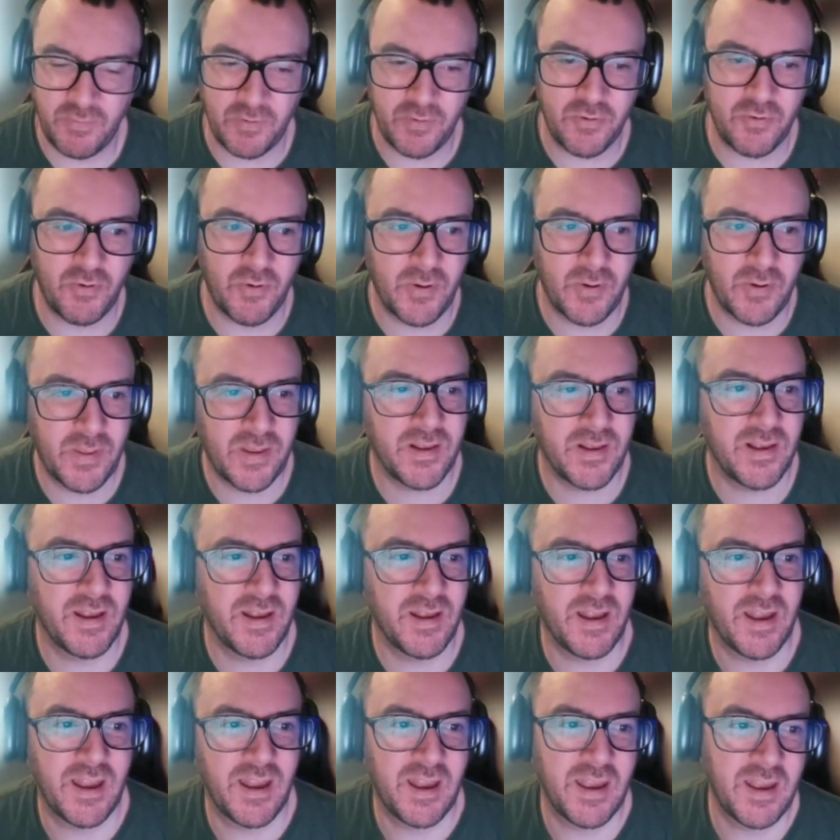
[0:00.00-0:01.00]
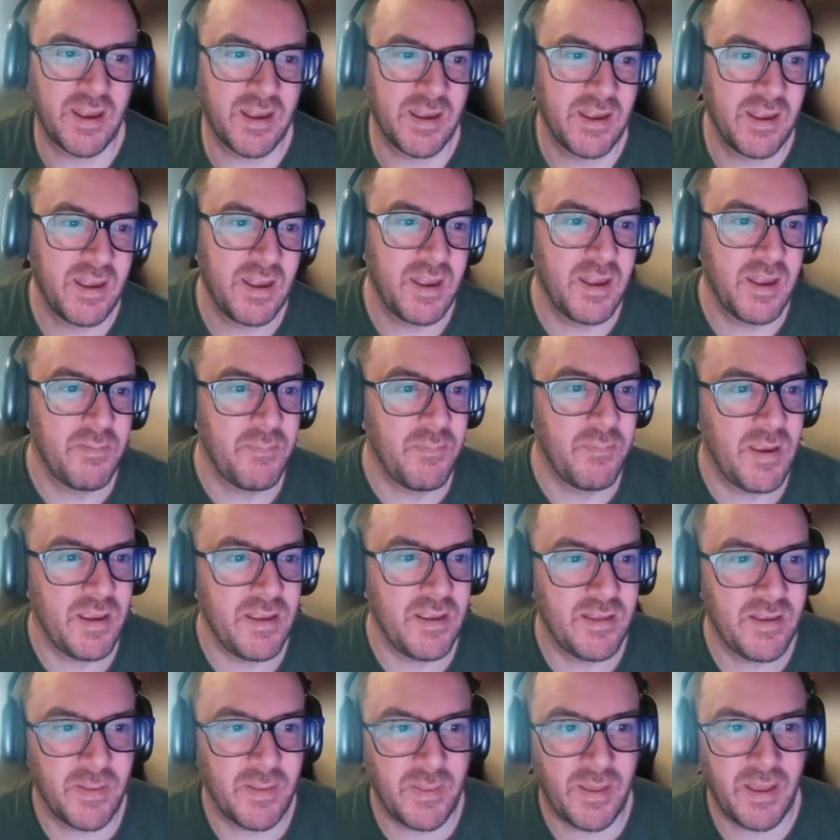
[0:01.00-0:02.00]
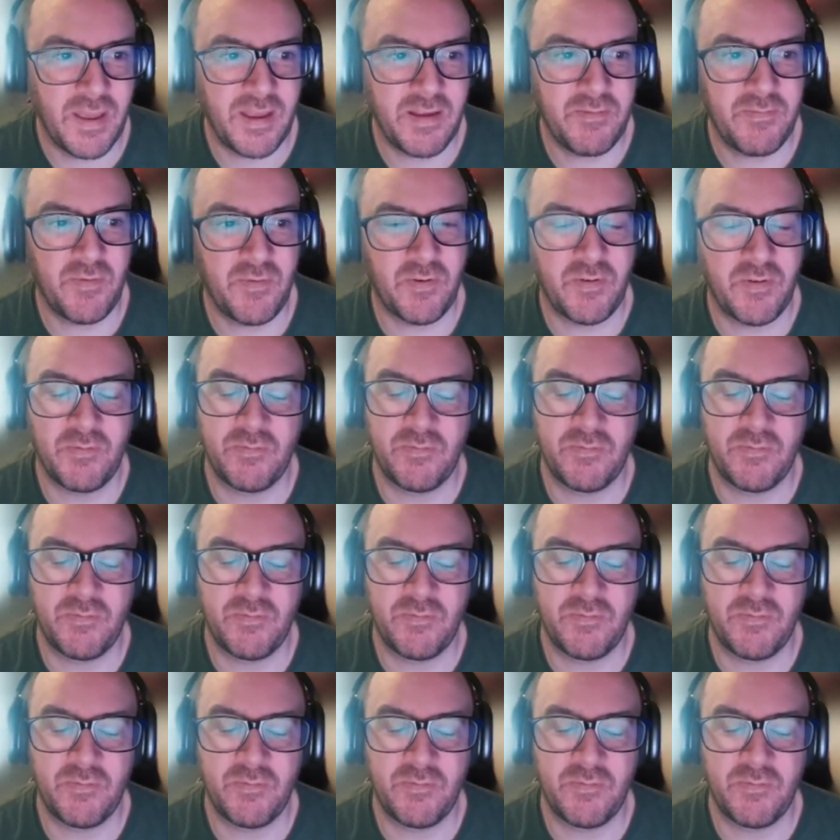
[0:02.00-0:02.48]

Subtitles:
joining me today for